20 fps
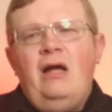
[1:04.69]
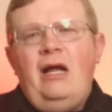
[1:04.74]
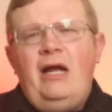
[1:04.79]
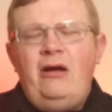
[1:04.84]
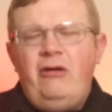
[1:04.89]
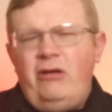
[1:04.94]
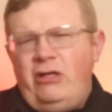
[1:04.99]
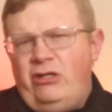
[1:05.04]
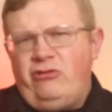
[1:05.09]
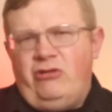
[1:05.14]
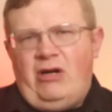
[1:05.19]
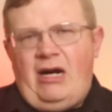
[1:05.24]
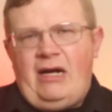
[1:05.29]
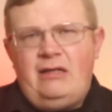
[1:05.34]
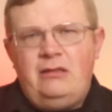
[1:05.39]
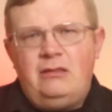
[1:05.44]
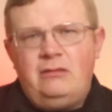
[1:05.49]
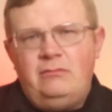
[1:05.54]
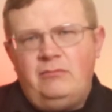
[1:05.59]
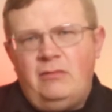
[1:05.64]
Harry
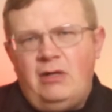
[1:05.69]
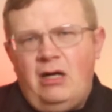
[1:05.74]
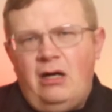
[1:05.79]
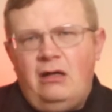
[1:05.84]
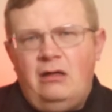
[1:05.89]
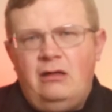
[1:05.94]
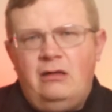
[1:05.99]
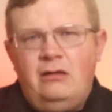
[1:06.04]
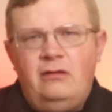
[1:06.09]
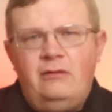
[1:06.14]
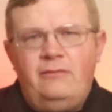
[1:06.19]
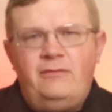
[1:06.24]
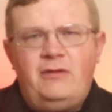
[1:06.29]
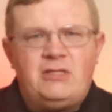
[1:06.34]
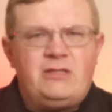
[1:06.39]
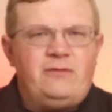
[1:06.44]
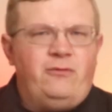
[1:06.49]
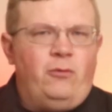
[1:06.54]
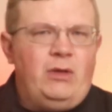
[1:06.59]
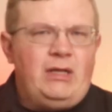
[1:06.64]
Craddock of
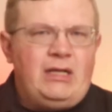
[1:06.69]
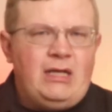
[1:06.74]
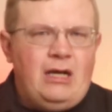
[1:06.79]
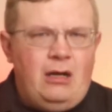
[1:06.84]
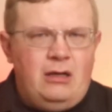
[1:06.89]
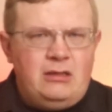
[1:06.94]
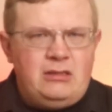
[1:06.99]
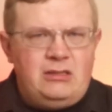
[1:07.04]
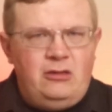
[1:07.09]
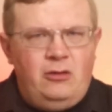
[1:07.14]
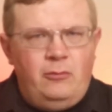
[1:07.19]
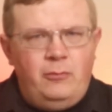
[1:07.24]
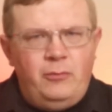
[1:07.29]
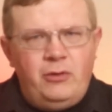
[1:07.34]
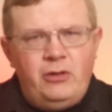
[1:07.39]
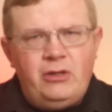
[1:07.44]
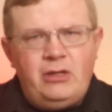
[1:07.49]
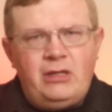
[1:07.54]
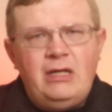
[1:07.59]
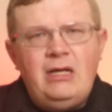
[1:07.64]
the Savoy Cocktail
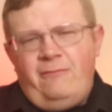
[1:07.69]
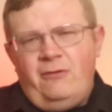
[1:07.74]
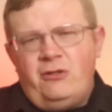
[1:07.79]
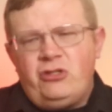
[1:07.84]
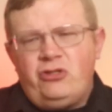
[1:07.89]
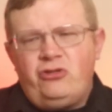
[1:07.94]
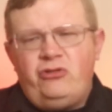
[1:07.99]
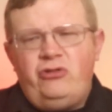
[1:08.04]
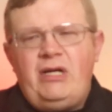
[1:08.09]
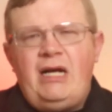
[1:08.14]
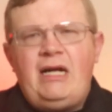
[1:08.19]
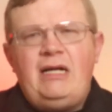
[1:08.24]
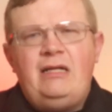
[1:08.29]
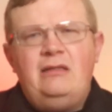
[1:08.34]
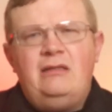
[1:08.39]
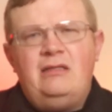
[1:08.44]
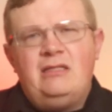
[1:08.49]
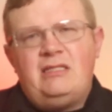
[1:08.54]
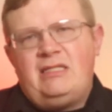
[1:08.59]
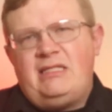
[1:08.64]
Book first
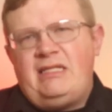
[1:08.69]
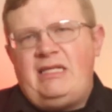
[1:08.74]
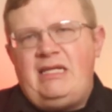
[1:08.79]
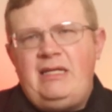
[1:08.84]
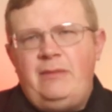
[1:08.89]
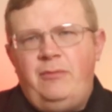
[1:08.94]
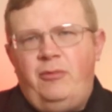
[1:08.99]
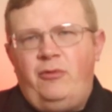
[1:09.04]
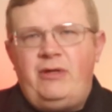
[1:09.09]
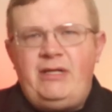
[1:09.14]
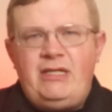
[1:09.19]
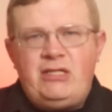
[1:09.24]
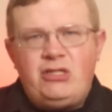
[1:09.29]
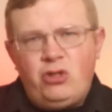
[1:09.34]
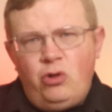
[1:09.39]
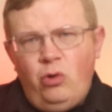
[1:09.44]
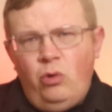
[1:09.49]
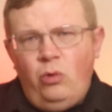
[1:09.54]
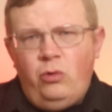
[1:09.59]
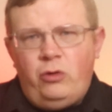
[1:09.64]
created the Sea Breeze
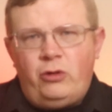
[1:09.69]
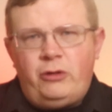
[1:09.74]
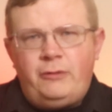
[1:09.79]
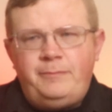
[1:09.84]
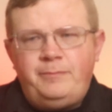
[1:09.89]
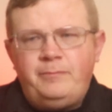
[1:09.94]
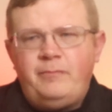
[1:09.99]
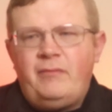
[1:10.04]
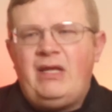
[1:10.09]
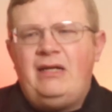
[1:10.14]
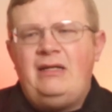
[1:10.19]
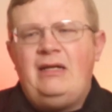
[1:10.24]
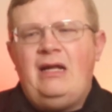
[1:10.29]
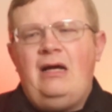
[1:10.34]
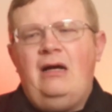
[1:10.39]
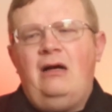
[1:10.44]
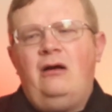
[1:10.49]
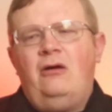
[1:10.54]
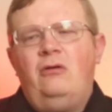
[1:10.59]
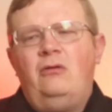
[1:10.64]
Cooler.
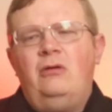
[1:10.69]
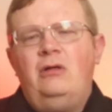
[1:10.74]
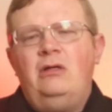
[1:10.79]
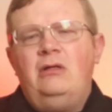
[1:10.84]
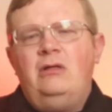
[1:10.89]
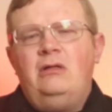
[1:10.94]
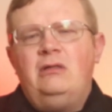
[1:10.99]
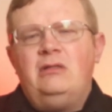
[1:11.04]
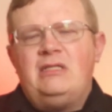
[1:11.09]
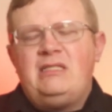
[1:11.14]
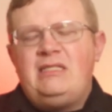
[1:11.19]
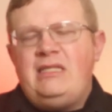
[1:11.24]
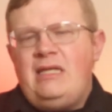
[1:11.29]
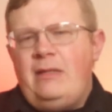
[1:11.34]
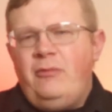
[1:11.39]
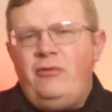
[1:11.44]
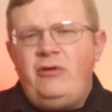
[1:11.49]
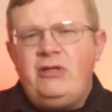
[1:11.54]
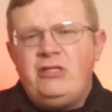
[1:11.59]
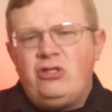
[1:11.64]
Now, the
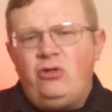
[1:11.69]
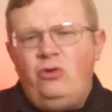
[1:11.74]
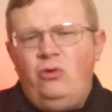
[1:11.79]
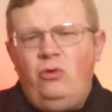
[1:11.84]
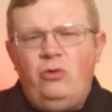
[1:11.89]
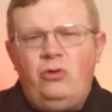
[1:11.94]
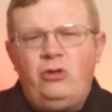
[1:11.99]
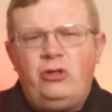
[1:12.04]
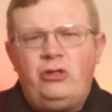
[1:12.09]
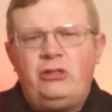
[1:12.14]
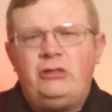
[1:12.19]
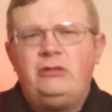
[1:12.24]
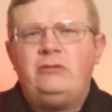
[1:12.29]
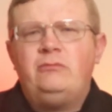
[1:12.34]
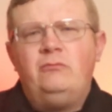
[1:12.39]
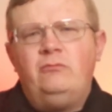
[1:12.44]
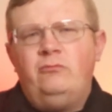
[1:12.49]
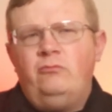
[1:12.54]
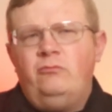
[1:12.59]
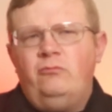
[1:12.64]
Sea Breeze
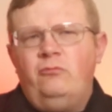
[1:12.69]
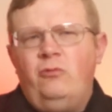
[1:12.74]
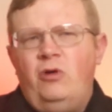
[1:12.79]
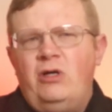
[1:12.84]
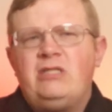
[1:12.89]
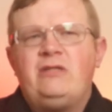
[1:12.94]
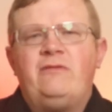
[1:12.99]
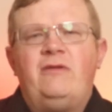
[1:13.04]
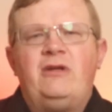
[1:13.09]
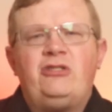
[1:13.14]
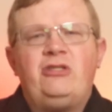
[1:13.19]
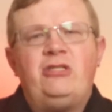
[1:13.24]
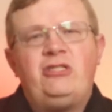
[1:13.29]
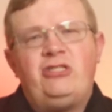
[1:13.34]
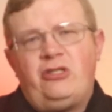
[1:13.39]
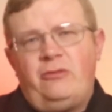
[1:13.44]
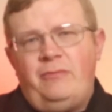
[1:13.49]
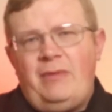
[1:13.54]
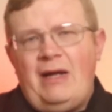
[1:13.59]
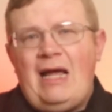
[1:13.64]
Cooler was eventually
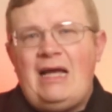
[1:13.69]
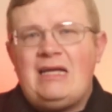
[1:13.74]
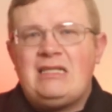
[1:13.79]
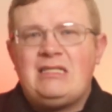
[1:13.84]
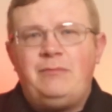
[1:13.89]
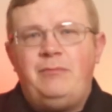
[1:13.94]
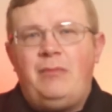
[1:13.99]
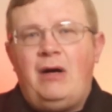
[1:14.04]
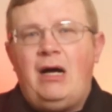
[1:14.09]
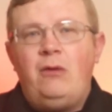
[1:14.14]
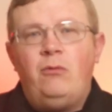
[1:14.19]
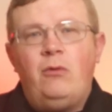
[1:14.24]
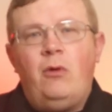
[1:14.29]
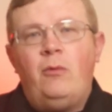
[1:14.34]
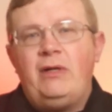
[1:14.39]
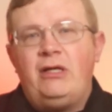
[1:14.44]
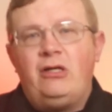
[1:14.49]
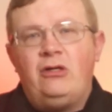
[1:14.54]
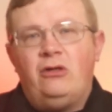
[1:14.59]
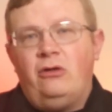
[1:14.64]
surpassed by
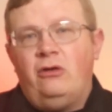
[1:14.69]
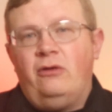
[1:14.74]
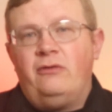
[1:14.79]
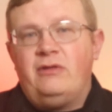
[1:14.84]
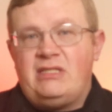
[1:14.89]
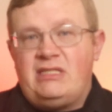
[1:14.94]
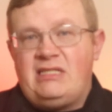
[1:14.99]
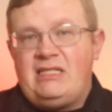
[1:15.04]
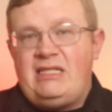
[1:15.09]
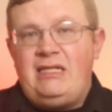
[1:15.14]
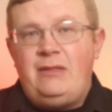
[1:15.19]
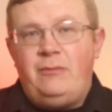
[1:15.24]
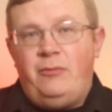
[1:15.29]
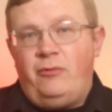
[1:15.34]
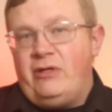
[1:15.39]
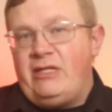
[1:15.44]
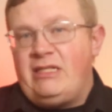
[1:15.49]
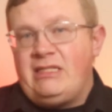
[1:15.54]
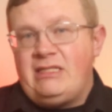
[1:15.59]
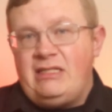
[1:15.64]
what we call the Sea
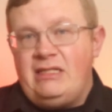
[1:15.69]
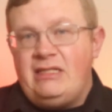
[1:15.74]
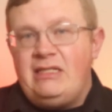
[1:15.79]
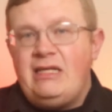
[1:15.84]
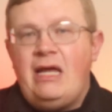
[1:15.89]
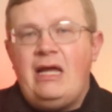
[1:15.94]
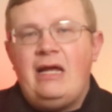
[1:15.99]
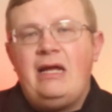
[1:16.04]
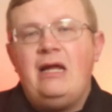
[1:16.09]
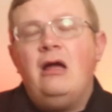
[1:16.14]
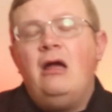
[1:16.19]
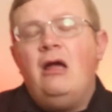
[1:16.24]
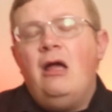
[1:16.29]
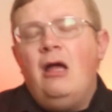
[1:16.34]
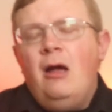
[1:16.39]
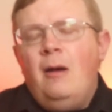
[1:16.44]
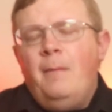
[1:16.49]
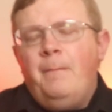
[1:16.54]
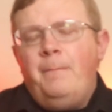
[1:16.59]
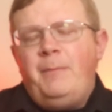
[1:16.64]
Breeze today,
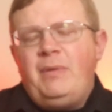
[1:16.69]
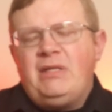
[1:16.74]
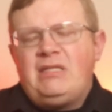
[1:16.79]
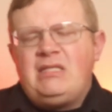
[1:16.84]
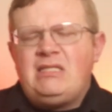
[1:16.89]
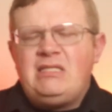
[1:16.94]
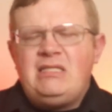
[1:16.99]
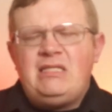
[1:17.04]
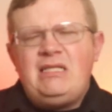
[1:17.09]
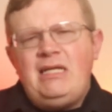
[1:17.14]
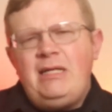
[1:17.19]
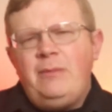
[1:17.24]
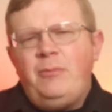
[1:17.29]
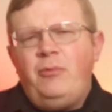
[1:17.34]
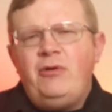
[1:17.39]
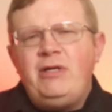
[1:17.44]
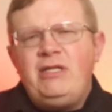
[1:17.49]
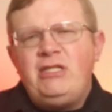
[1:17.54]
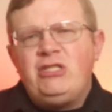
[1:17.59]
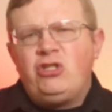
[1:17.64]
but the Sea
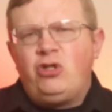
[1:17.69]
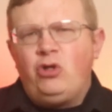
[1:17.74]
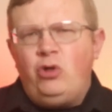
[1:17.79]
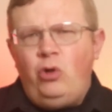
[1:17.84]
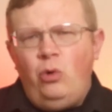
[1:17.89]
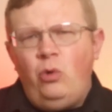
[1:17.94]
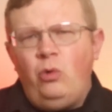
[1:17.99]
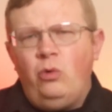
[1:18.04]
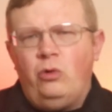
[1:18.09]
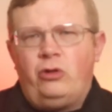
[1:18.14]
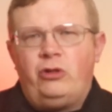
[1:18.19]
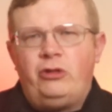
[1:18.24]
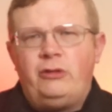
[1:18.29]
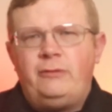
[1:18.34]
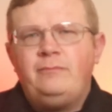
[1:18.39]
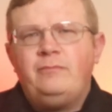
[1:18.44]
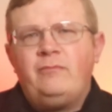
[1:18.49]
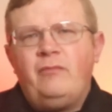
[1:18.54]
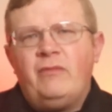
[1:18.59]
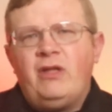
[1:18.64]
Breeze Cooler